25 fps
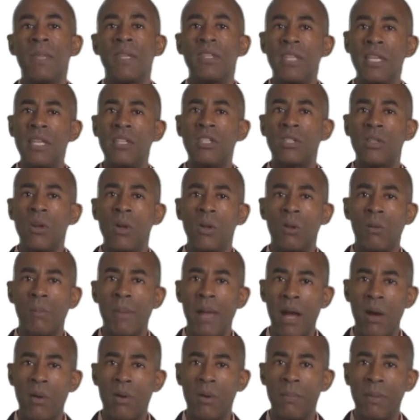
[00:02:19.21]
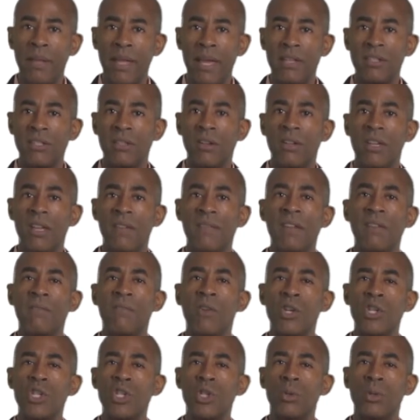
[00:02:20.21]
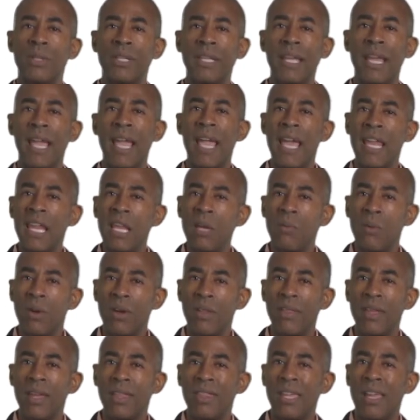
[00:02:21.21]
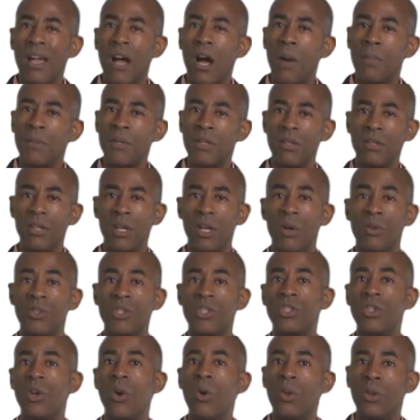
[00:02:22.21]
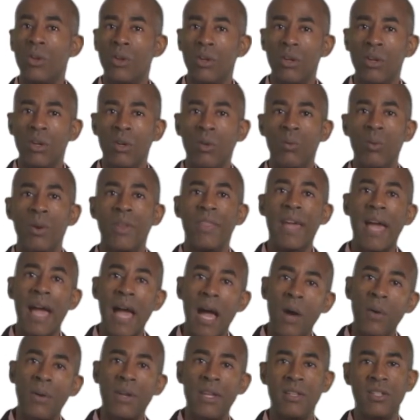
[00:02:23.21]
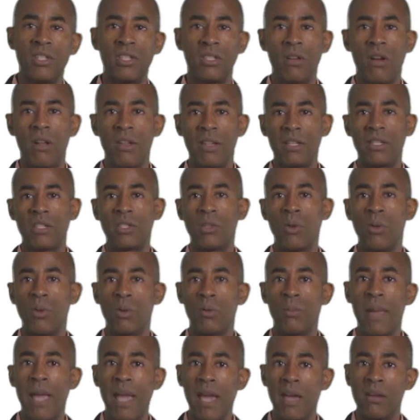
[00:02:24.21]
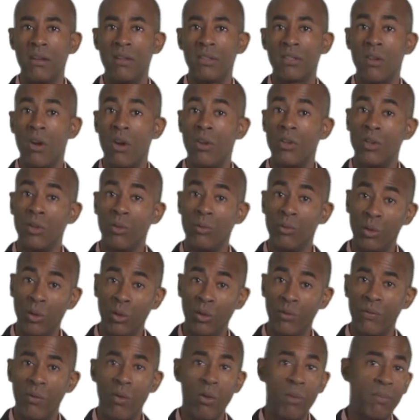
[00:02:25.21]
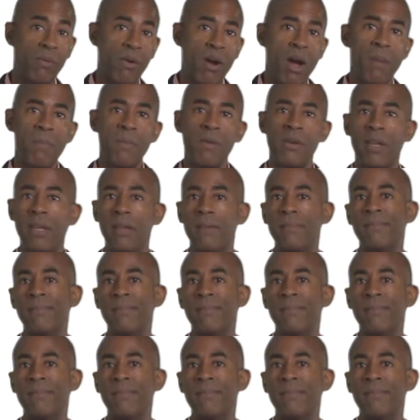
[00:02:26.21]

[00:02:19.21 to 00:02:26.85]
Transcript: These solar power plants are giving virtually anyone the option to go solar without installing solar panels on your roof or property.